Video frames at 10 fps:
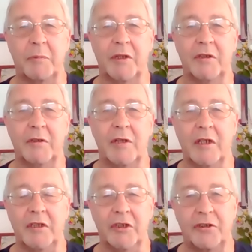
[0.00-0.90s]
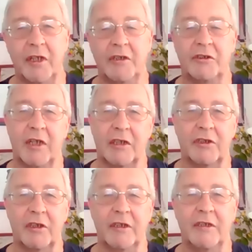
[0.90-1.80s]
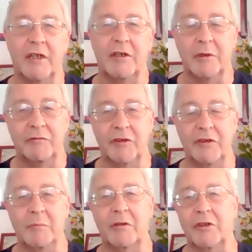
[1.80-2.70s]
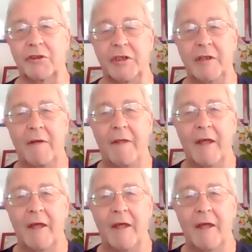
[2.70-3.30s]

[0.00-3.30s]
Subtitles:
by the United States National Endowment for Democracy,